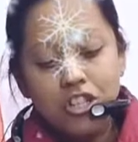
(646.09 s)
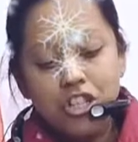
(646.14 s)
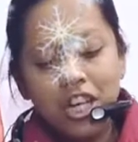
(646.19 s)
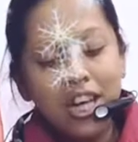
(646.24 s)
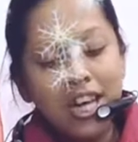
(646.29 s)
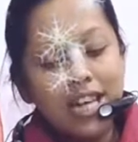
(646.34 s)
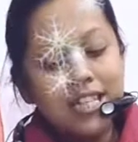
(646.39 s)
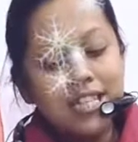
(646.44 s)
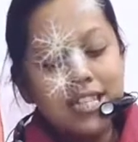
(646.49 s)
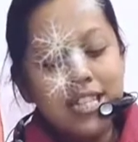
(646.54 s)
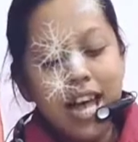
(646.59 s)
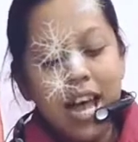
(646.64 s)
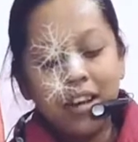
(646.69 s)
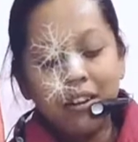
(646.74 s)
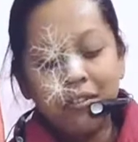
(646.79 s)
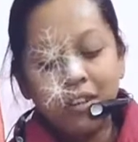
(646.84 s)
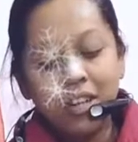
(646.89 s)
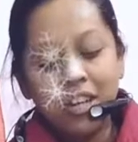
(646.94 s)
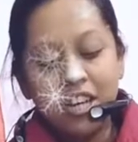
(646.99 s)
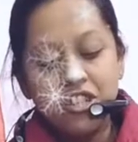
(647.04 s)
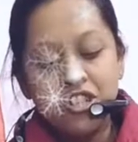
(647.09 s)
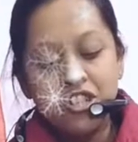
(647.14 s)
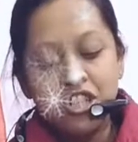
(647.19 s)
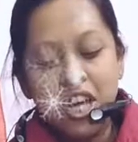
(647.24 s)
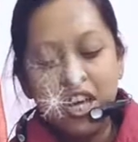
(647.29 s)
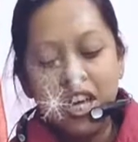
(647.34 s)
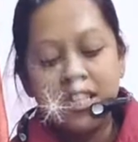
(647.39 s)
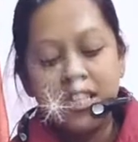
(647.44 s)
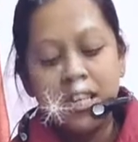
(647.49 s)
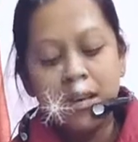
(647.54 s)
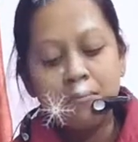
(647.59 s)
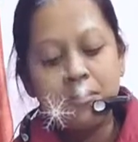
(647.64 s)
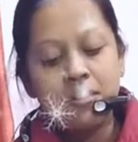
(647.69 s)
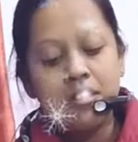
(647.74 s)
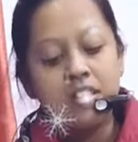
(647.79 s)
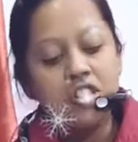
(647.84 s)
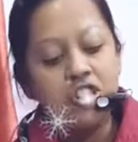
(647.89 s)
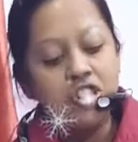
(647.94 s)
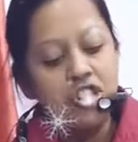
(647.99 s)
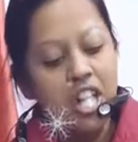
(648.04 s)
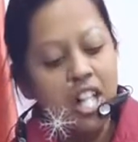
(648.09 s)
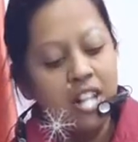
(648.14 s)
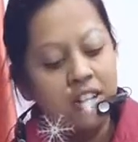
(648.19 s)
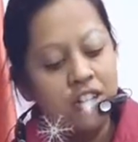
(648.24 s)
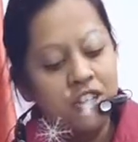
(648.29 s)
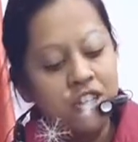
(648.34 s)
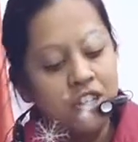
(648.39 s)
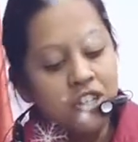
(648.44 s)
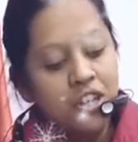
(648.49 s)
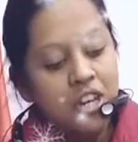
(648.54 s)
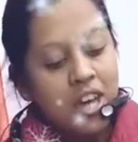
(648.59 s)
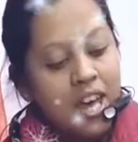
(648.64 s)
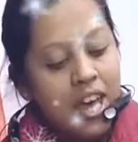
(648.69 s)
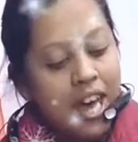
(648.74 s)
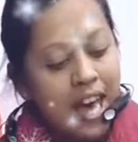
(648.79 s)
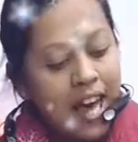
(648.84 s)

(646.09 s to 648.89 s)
She gets angry and she accepts this challenge